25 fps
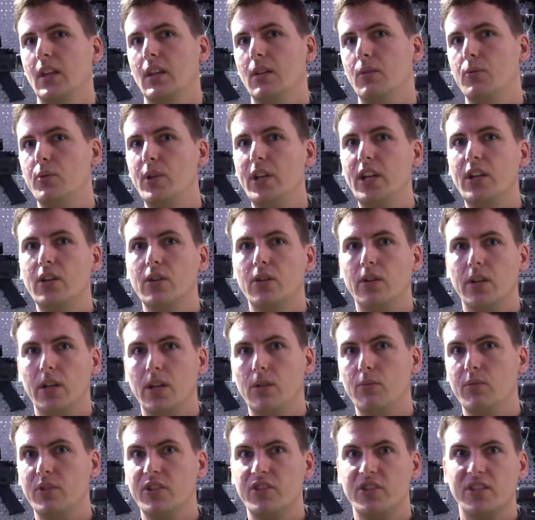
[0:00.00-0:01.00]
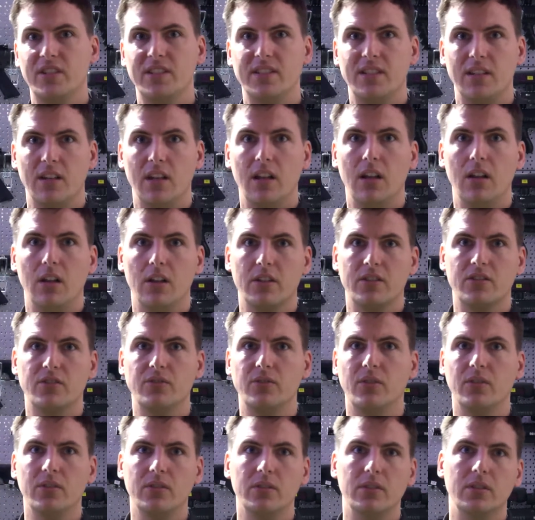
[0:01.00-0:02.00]
recoil, which is a lot
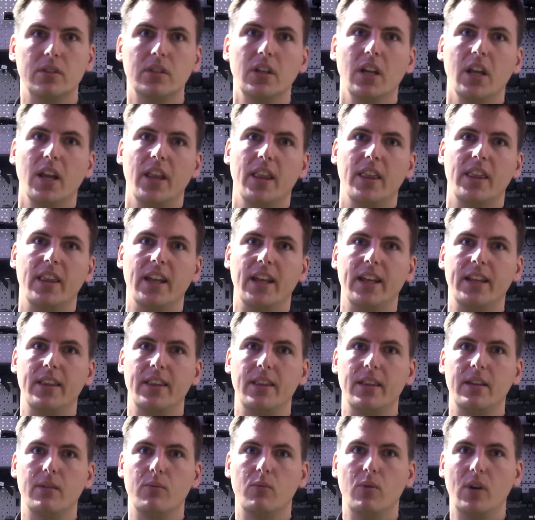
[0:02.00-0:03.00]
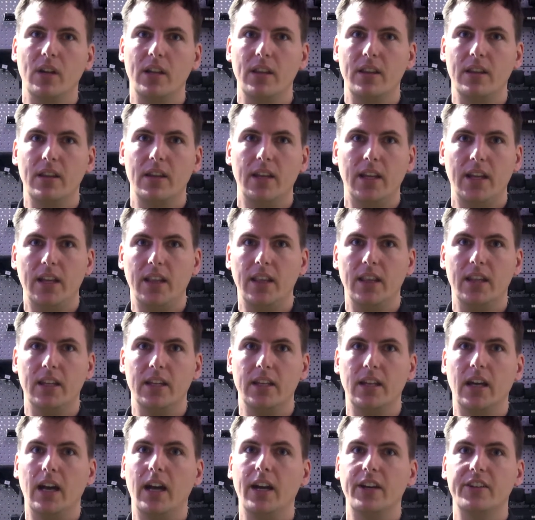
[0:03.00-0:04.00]
stronger than the one in
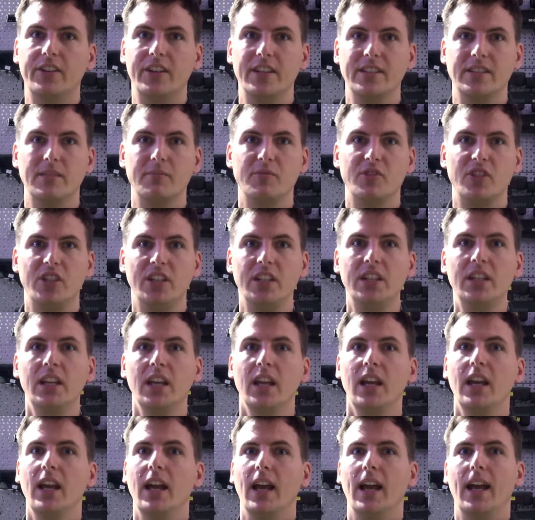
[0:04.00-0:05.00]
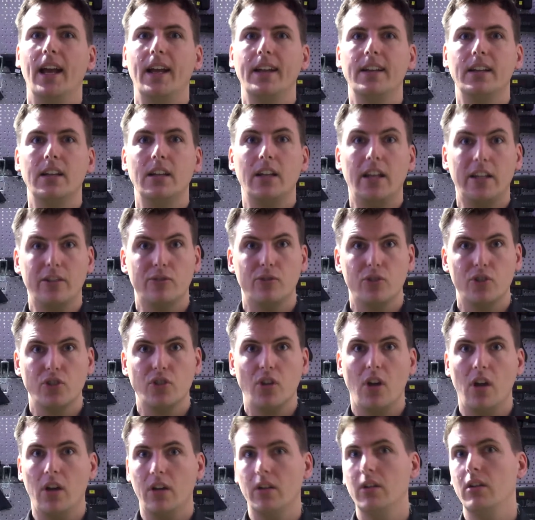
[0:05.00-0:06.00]
the IR SMG, and
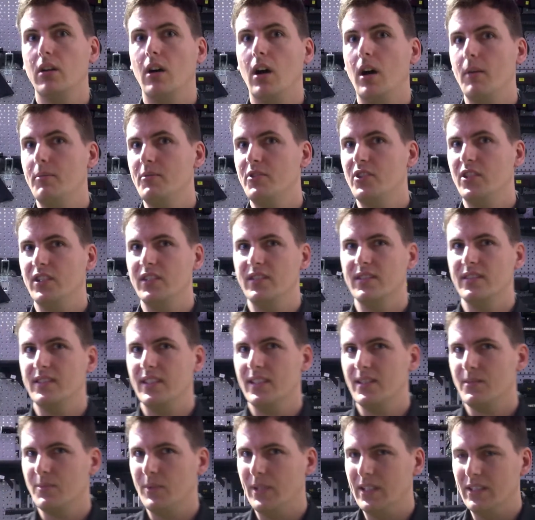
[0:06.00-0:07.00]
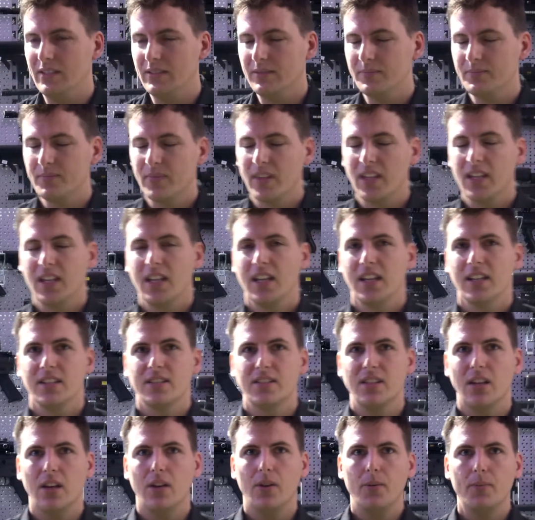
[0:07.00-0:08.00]
electroshock options as well.
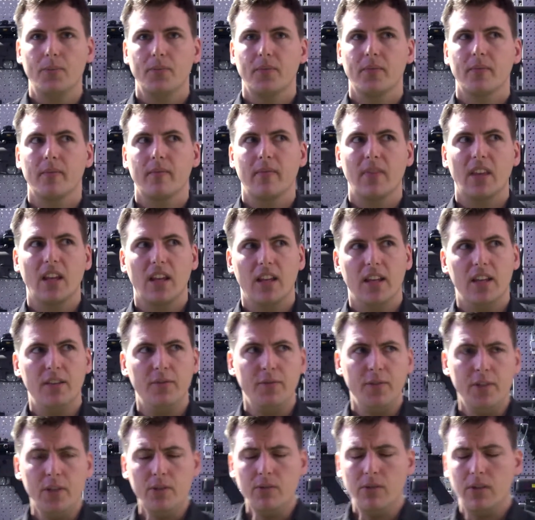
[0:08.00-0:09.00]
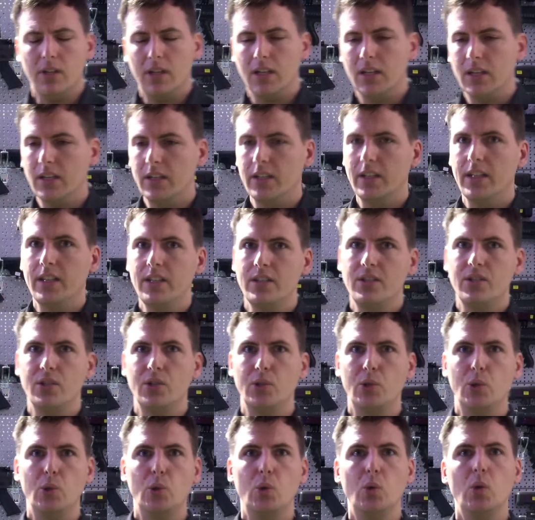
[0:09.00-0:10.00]
So if you are
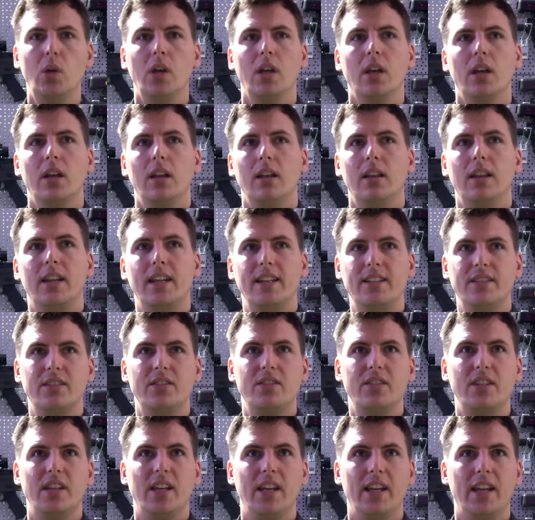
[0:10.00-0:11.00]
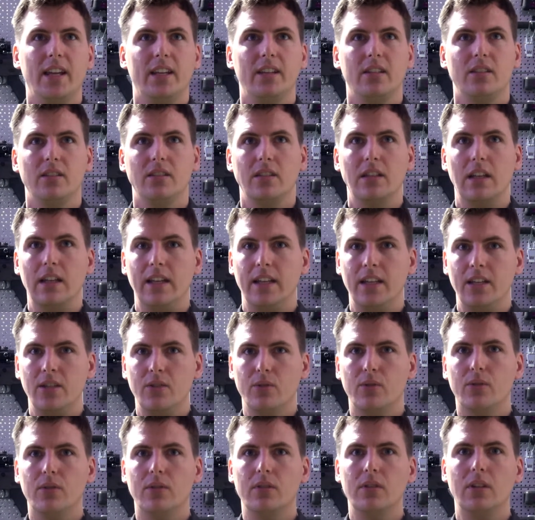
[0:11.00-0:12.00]
into laser tag,
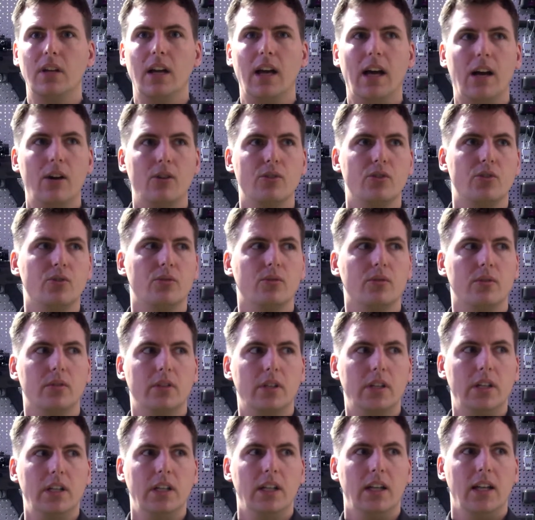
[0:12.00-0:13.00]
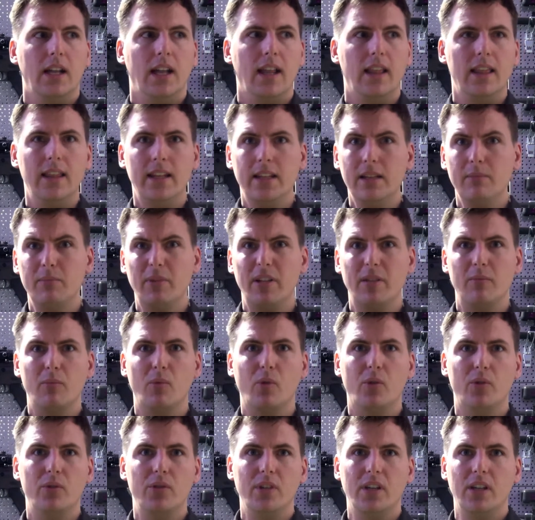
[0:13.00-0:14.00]
indoor, outdoor, a little bit
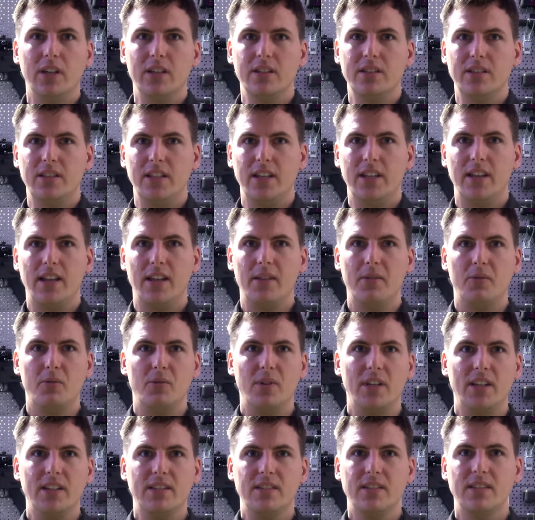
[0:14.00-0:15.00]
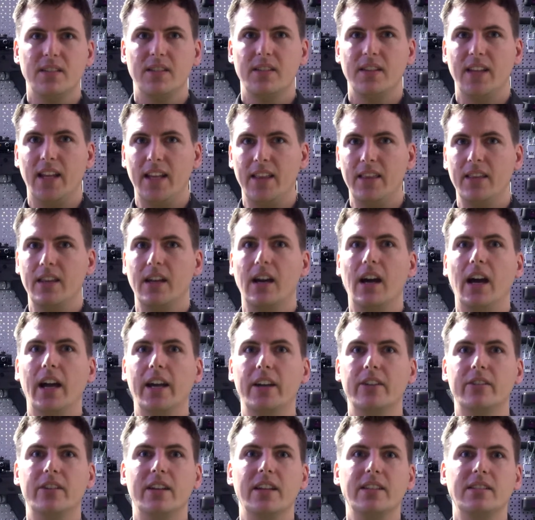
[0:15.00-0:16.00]
more realistic than the rest, then the
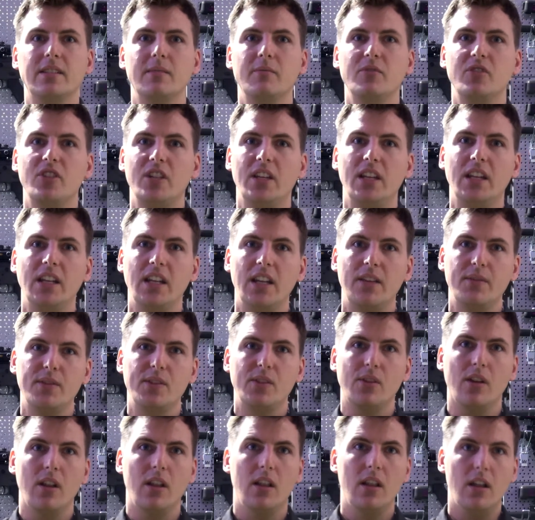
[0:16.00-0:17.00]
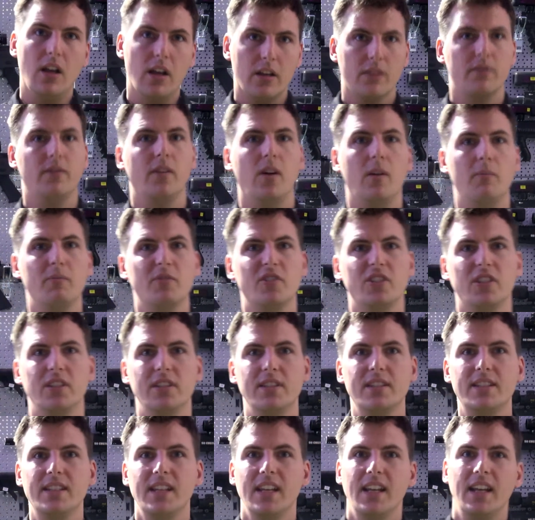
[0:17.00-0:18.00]
IR SMG gives you a lot of
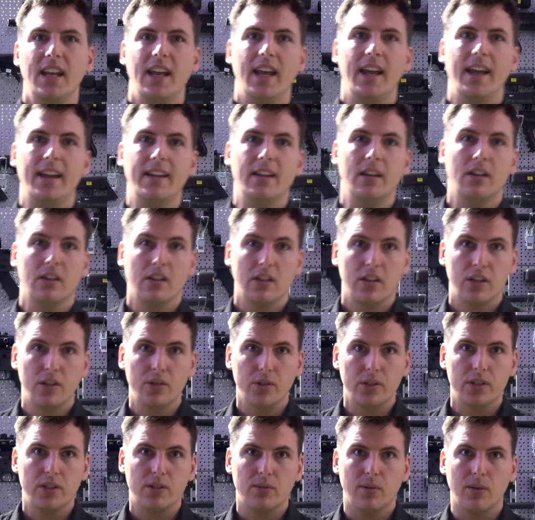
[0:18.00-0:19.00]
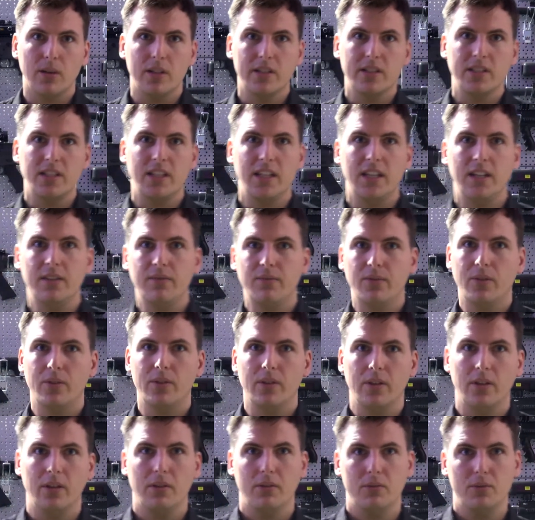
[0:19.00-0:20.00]
options and a good quality
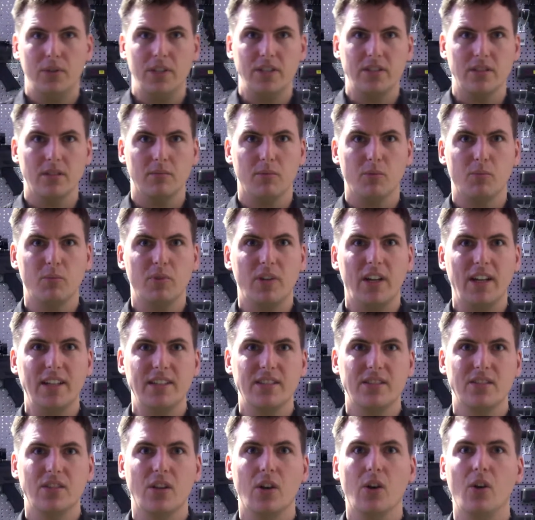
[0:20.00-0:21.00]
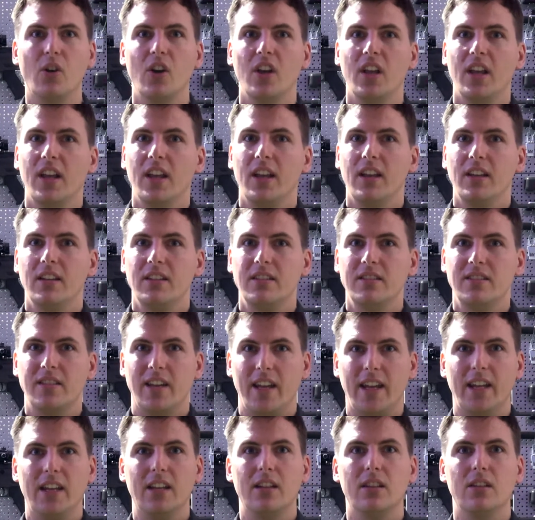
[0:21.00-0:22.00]
for a reasonable price. So
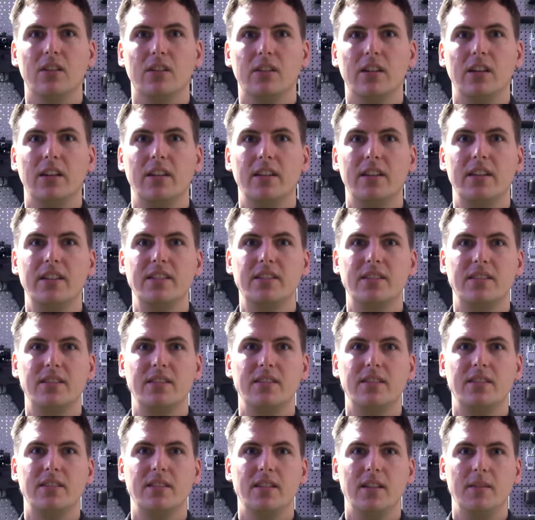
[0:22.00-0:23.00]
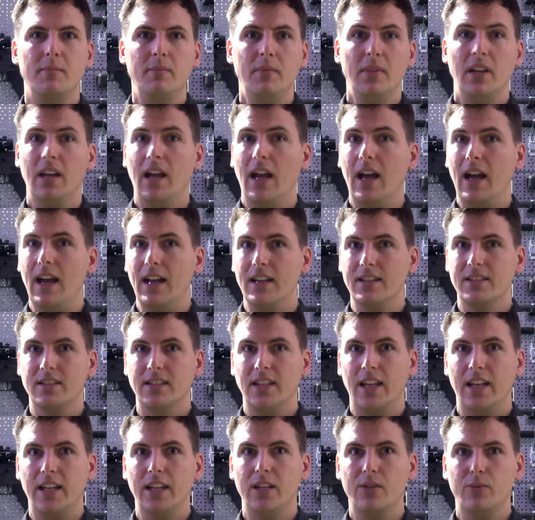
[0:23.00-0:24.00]
take a look on this system,
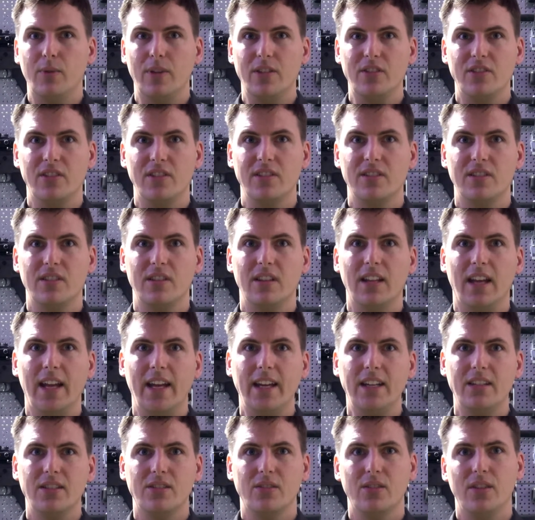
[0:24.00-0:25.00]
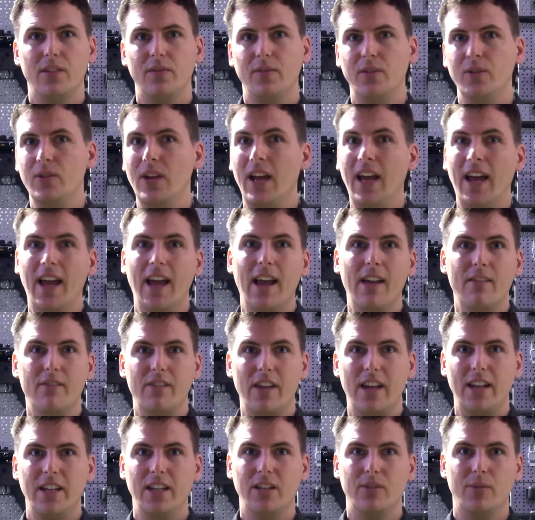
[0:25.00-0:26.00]
ask any questions you like. So if you have
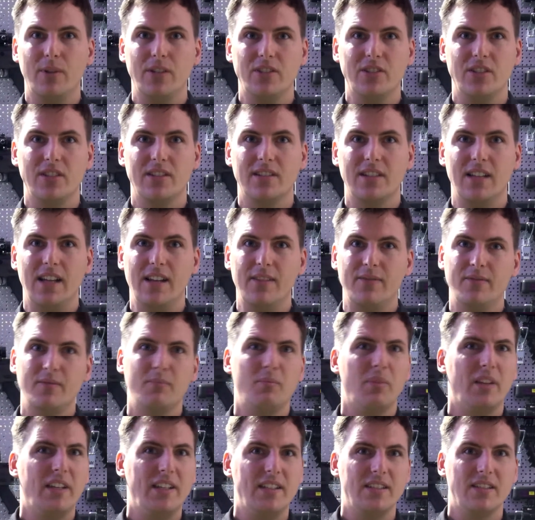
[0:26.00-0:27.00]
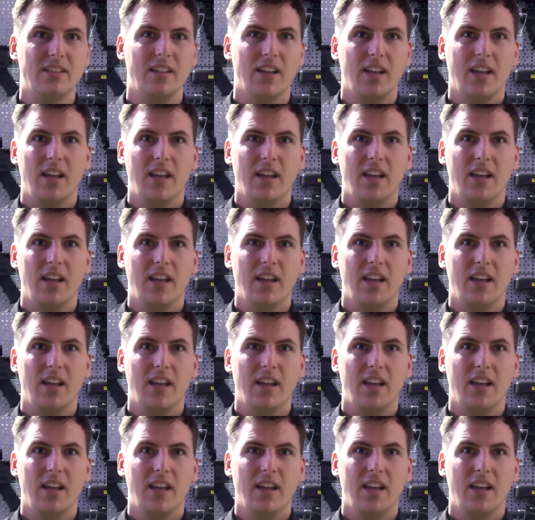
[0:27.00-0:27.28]
any questions left, please